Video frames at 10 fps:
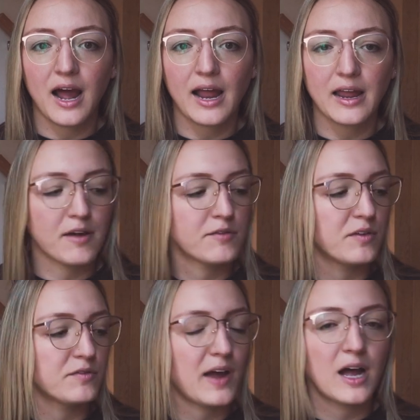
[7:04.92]
I have
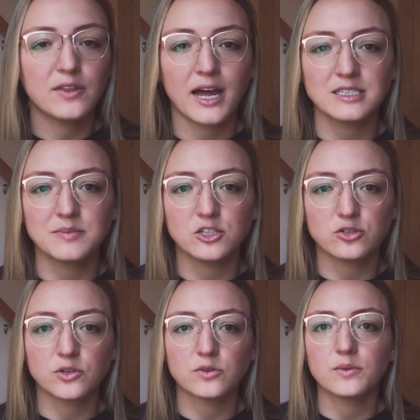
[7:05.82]
found that to be
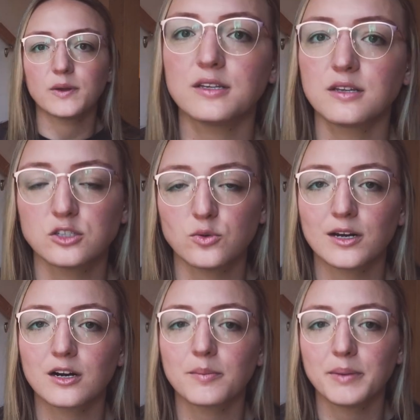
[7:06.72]
true with the
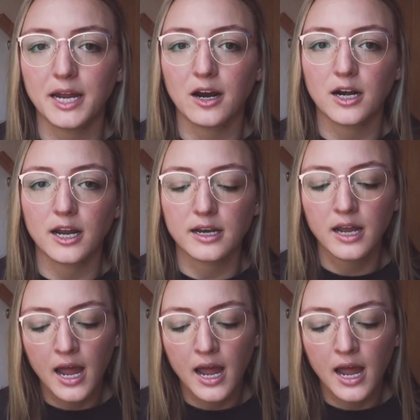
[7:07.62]
Sawyer picaridin.